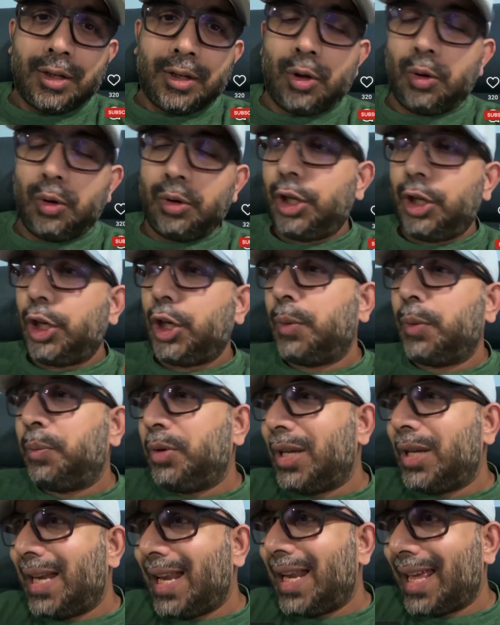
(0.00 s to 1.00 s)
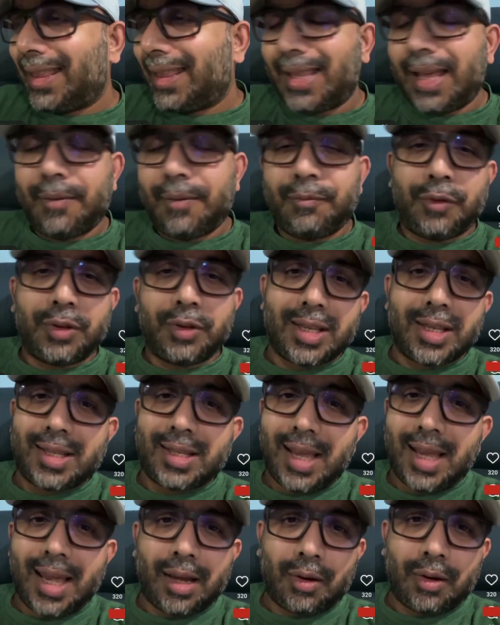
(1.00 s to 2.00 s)
Don't humiliate them for the
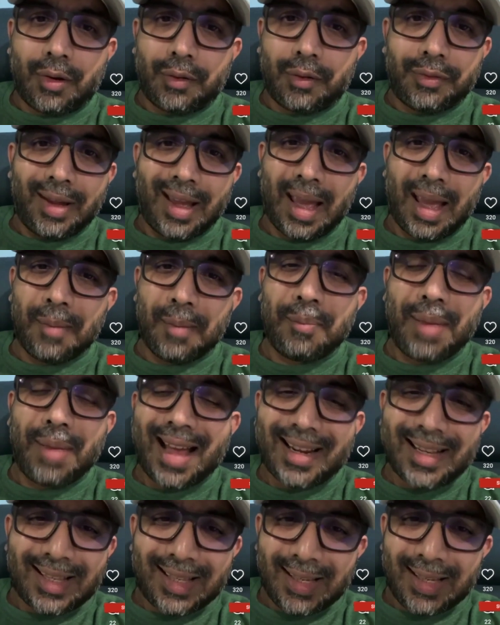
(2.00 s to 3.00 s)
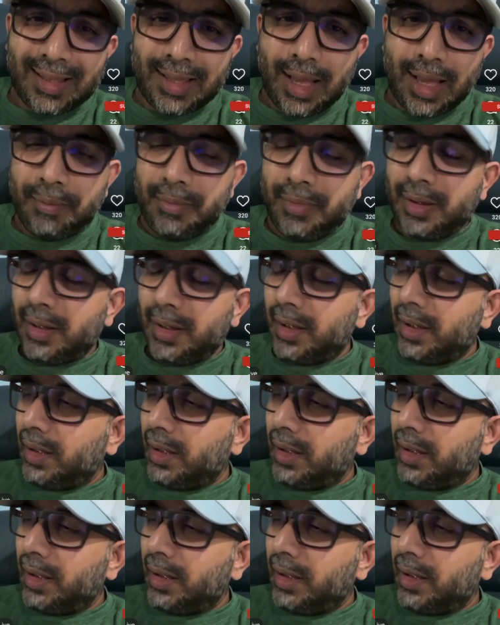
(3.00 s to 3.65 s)
sake of embarrassing them.